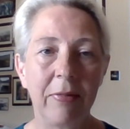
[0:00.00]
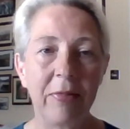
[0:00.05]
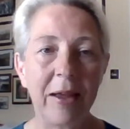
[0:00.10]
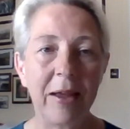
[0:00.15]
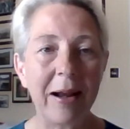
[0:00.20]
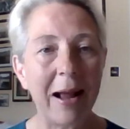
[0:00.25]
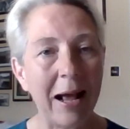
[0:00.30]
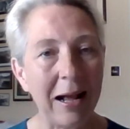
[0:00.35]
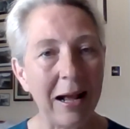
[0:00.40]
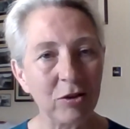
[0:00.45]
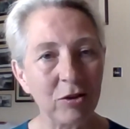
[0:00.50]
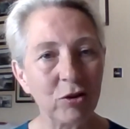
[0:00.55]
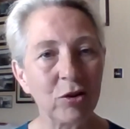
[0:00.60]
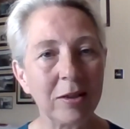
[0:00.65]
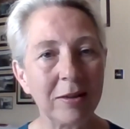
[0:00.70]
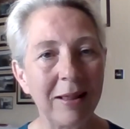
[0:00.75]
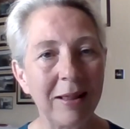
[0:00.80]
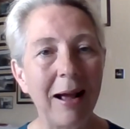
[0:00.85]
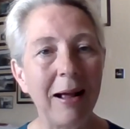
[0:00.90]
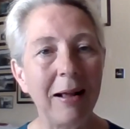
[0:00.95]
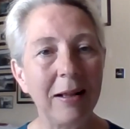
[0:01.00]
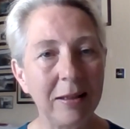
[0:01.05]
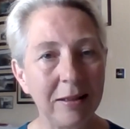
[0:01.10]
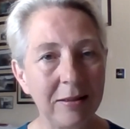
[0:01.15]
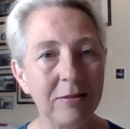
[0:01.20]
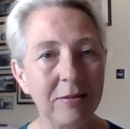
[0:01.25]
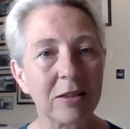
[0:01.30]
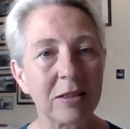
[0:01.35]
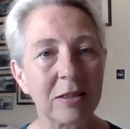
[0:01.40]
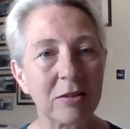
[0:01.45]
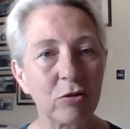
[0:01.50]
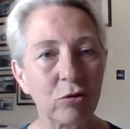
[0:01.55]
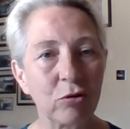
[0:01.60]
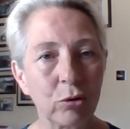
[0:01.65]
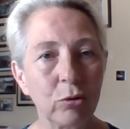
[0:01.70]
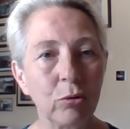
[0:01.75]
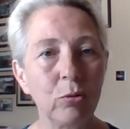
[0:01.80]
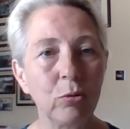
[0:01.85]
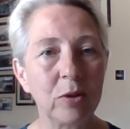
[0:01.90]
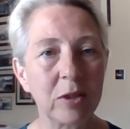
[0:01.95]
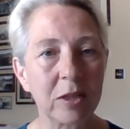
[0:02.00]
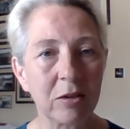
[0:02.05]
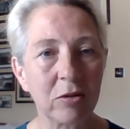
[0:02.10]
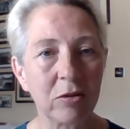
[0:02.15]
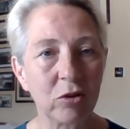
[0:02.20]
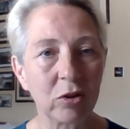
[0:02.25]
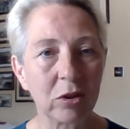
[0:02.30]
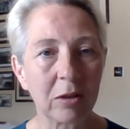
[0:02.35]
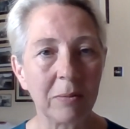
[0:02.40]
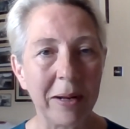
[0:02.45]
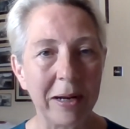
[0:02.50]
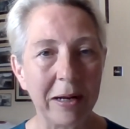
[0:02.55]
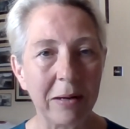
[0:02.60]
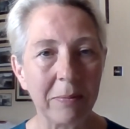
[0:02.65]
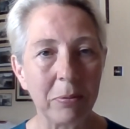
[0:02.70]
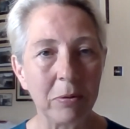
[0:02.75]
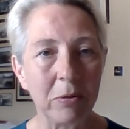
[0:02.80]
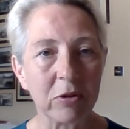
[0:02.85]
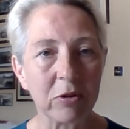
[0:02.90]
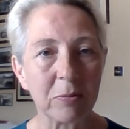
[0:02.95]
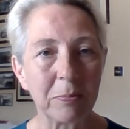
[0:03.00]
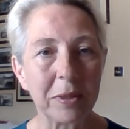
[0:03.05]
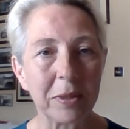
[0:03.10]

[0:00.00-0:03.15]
then actually that is true surgical menopause